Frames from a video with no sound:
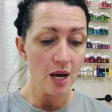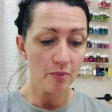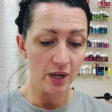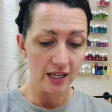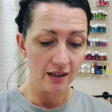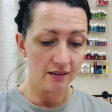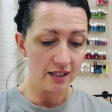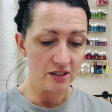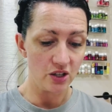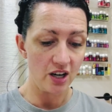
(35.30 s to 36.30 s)
Brightening
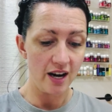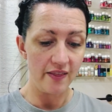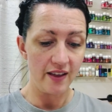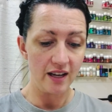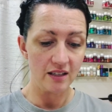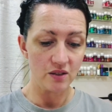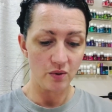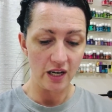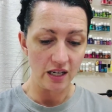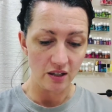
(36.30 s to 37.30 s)
Cleanser, and that is
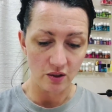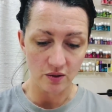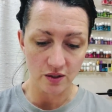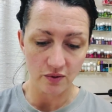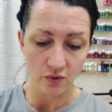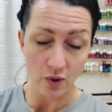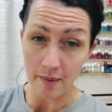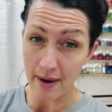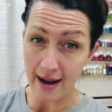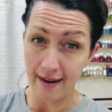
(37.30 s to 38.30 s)
what I use for
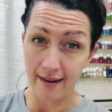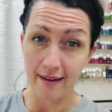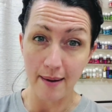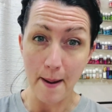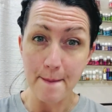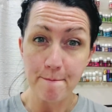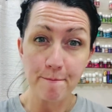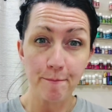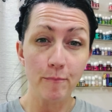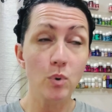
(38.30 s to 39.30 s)
my
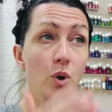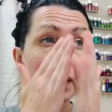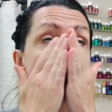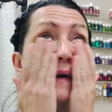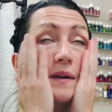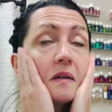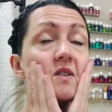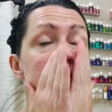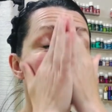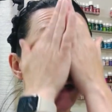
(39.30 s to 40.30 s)

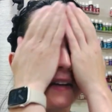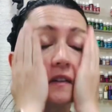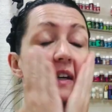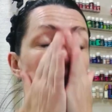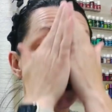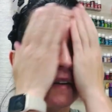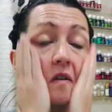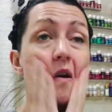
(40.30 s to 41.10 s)
morning daily